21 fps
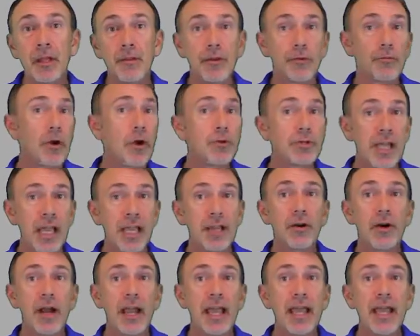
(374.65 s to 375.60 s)
The
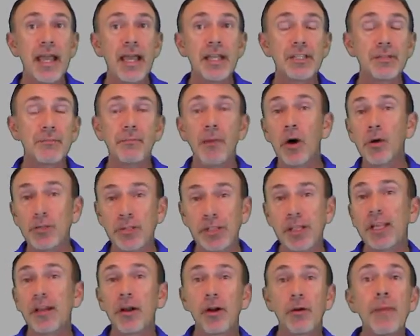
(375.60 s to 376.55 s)
rotator heads
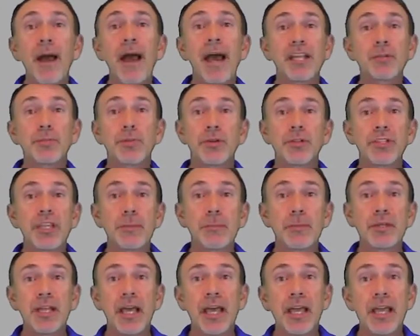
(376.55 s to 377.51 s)
mostly are match
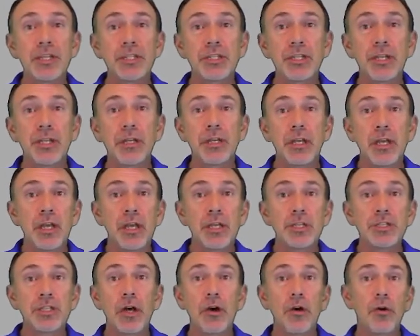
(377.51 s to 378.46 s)
precipitation,
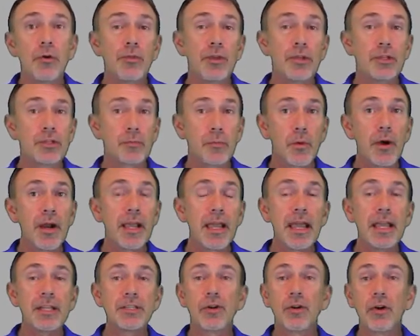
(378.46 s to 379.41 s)
so the spray
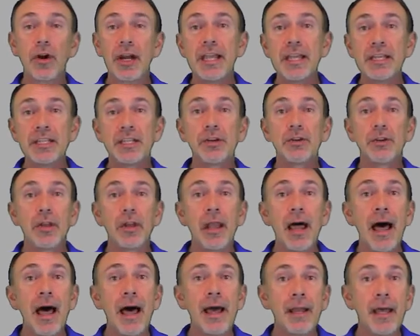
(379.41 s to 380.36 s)
heads are easier to
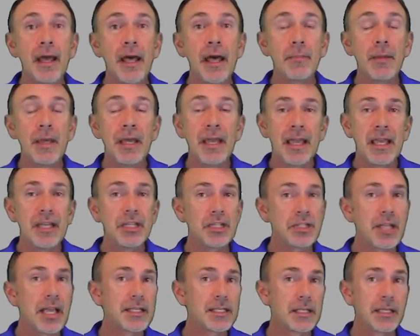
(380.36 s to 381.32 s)
line up. It
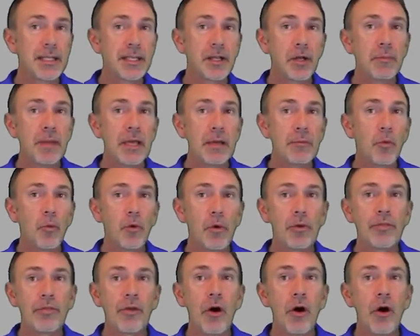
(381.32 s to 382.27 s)
just takes a little bit
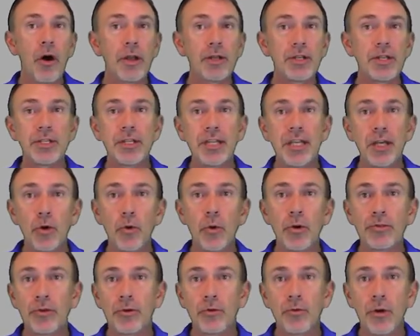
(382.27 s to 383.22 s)
more thought to deal
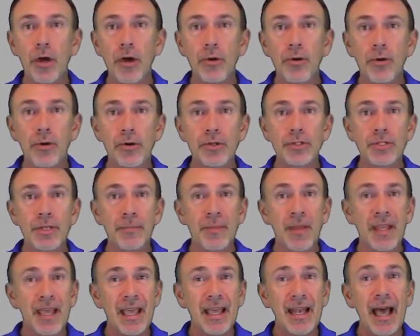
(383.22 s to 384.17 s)
with the rotors.
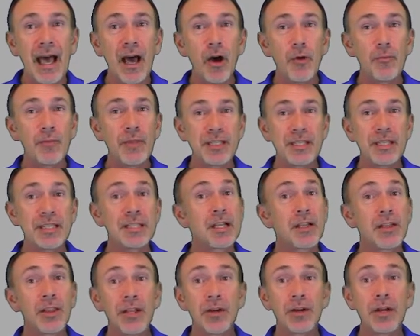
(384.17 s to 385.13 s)
And I hope this has
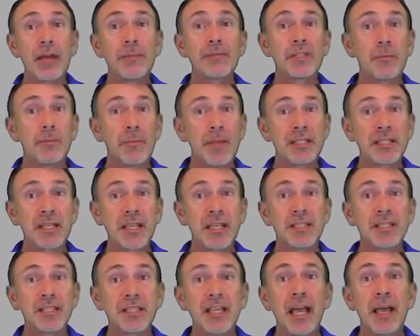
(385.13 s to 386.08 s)
cleared up some
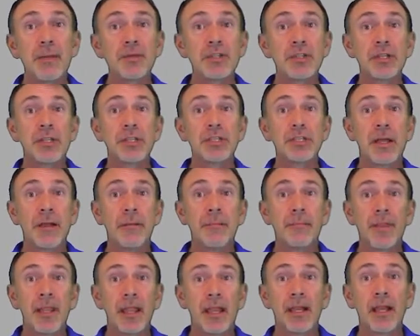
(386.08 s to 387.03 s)
misconceptions
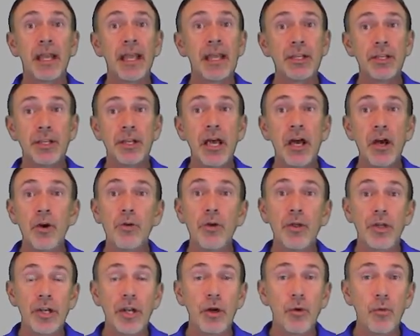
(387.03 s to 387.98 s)
and letting you know,
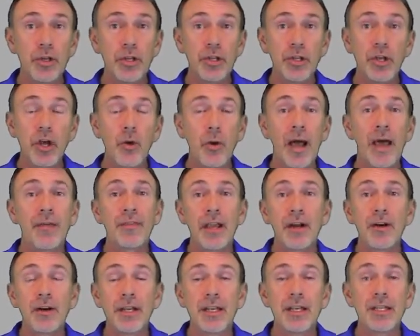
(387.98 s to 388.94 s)
you know, when you go out
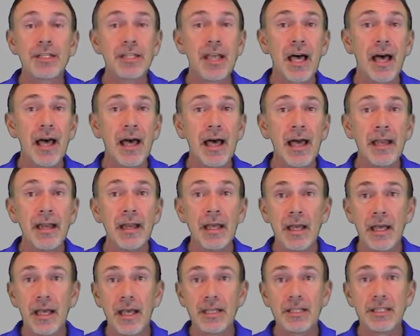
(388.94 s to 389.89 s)
there to design
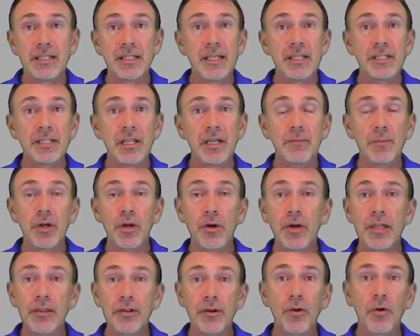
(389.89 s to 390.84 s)
a system,
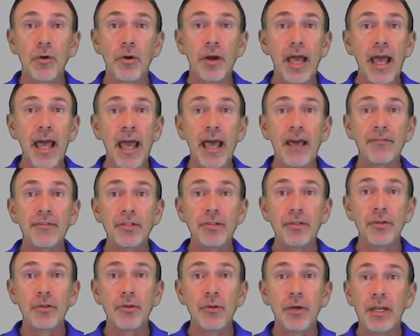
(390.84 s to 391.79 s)
you're either going to have
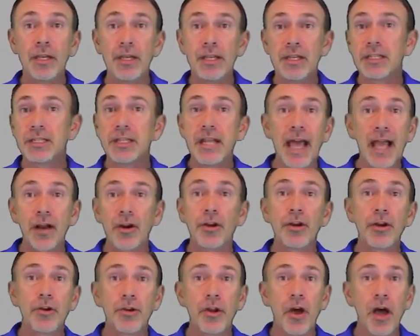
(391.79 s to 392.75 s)
to stagger
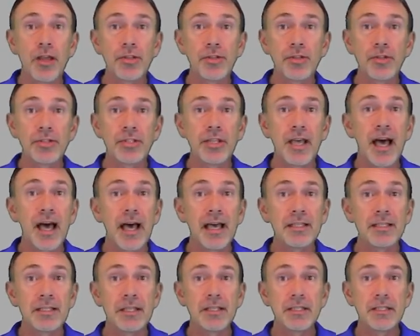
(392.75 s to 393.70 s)
your nozzle
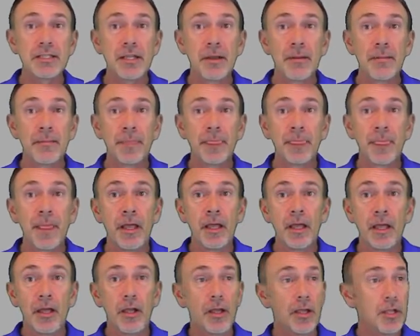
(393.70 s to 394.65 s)
sizes,
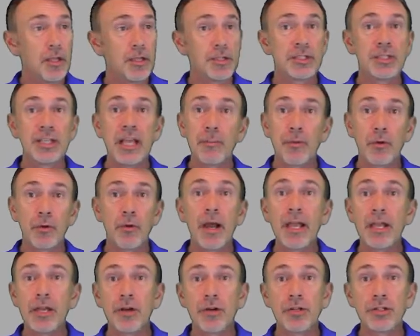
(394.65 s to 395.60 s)

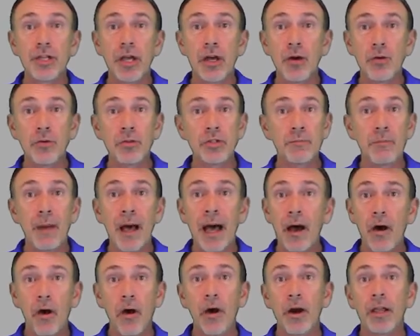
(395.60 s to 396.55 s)
separate your zones by
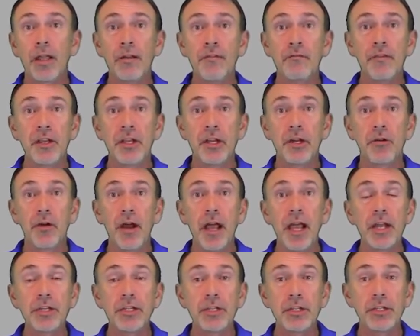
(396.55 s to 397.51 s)
arc
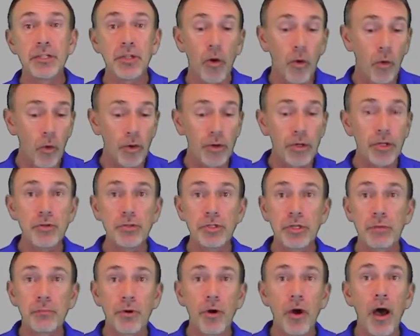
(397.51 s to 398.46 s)
configurations, or use
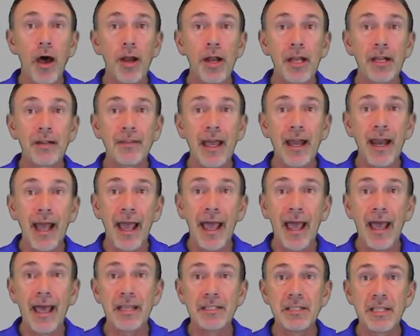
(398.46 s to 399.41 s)
a product that
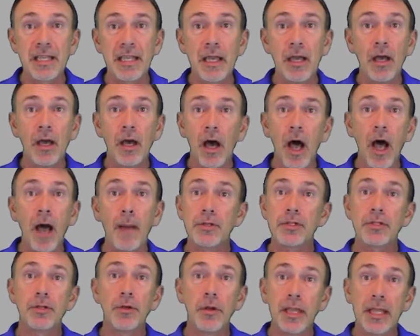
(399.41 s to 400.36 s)
has the
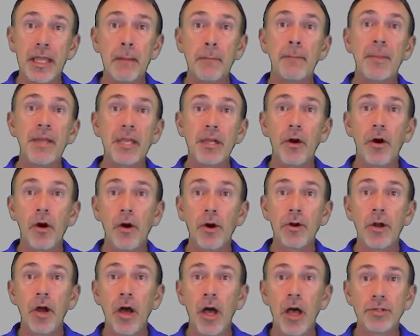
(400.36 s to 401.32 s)
optional
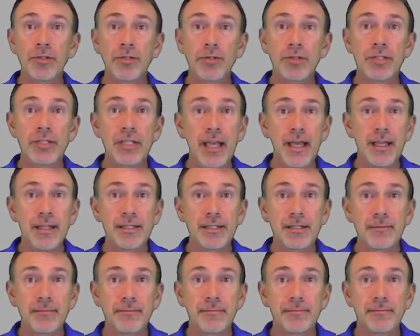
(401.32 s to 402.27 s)
MPR nozzle
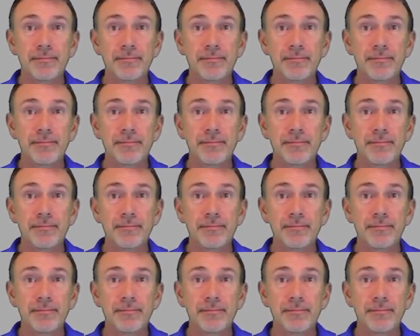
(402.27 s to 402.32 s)
sets.